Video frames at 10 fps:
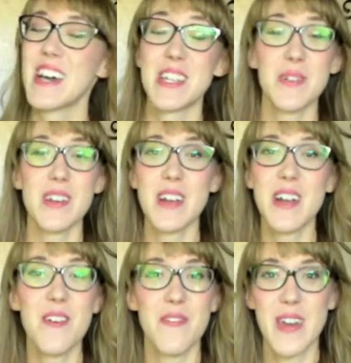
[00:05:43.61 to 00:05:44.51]

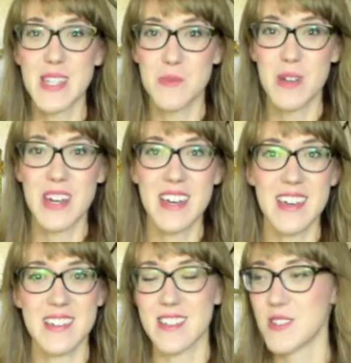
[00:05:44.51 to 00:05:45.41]
Twitter, Facebook,
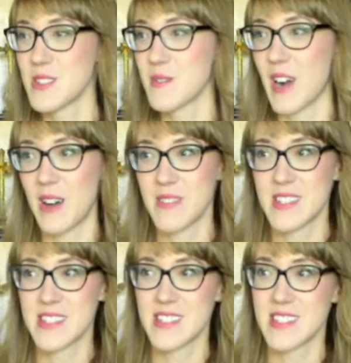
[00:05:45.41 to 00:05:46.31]
YouTube
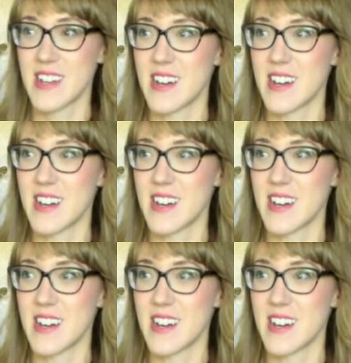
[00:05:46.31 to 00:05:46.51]
comments,